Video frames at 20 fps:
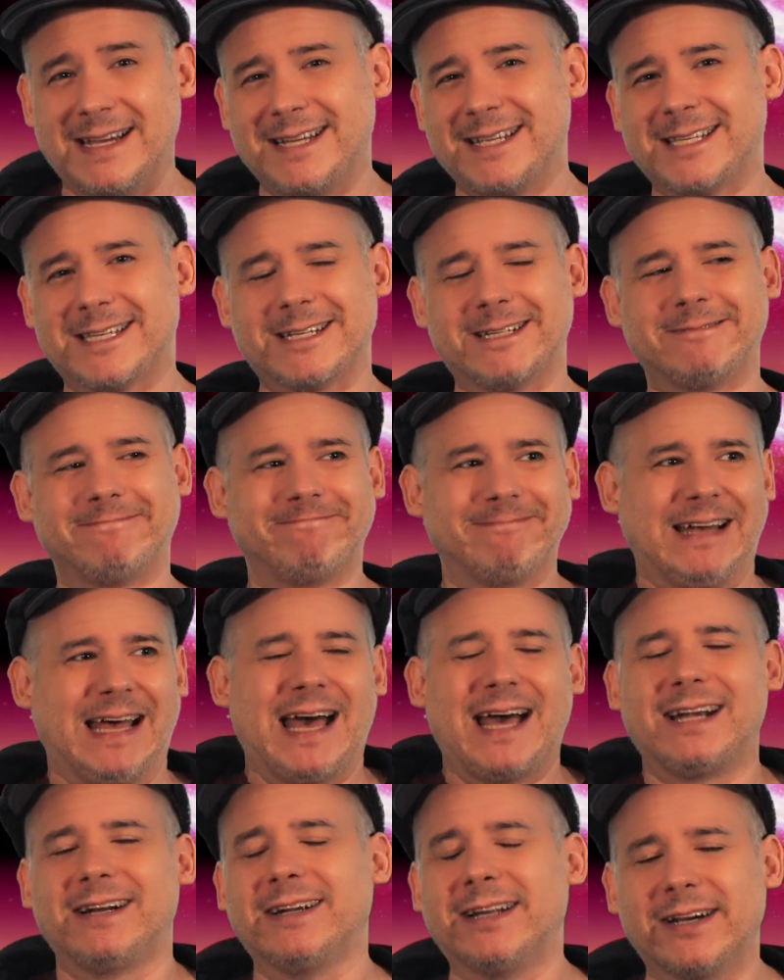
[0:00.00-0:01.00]
So
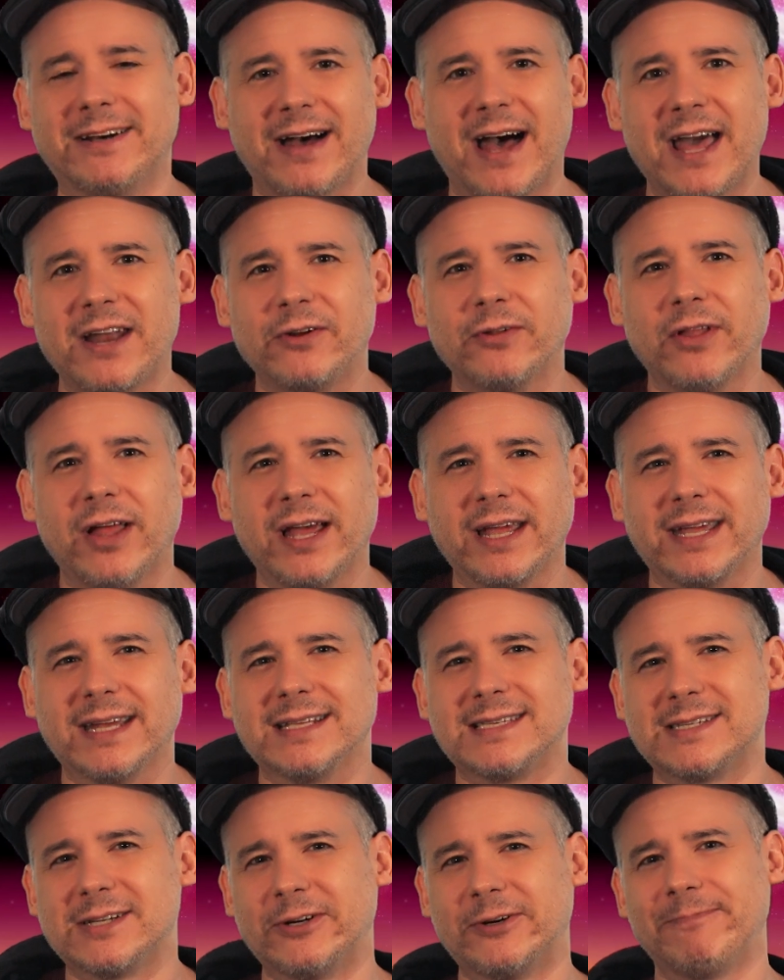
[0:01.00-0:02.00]
I don't know, I don't like
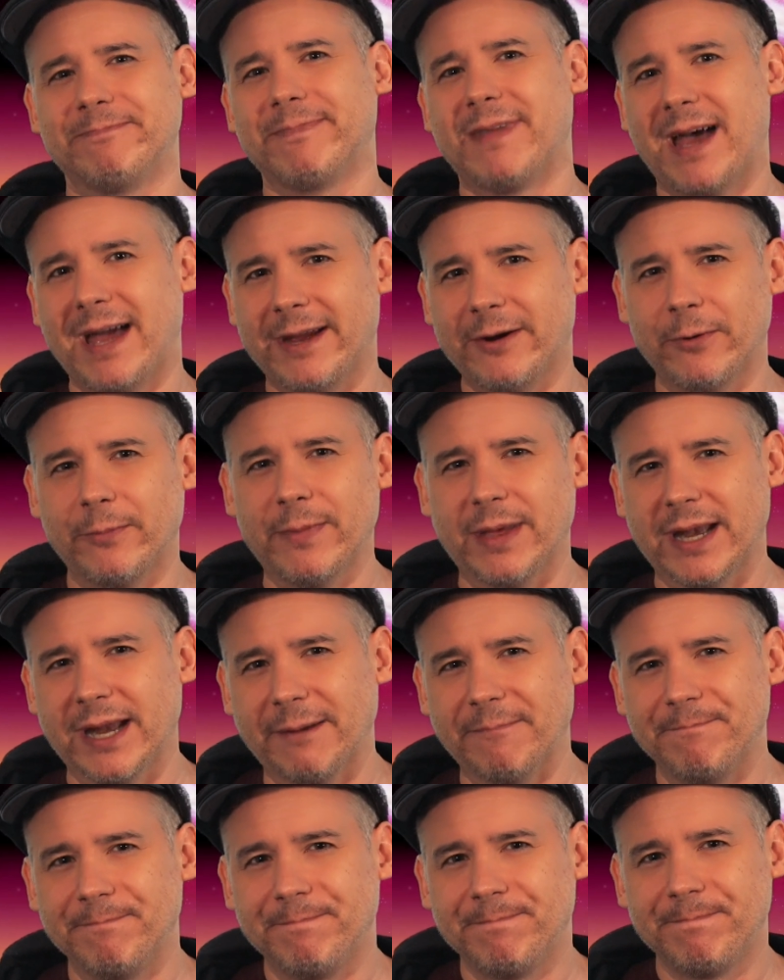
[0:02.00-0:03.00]
it, so I omit it.